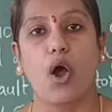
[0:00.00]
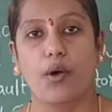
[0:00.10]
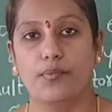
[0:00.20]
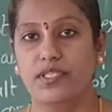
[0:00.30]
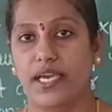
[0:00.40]

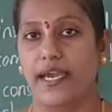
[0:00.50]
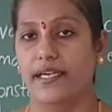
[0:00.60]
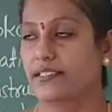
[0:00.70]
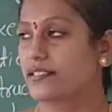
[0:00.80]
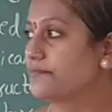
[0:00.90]

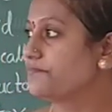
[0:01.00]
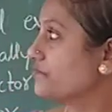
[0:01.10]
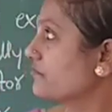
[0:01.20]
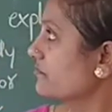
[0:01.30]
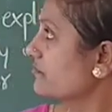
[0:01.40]
objects.
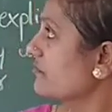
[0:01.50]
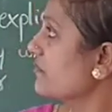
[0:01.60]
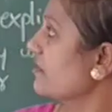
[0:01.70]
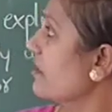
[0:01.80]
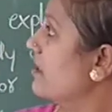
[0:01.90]

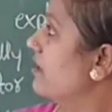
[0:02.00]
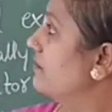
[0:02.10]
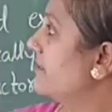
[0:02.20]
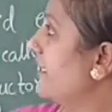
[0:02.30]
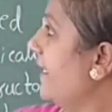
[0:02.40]

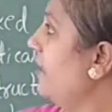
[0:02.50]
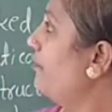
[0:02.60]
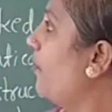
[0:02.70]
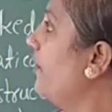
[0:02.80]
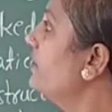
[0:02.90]
The
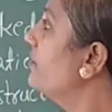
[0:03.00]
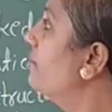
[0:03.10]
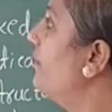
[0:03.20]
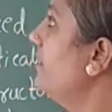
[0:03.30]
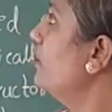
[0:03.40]
second point,
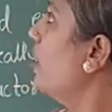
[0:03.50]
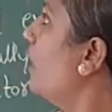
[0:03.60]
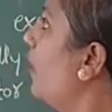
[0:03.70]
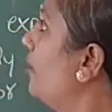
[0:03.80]
when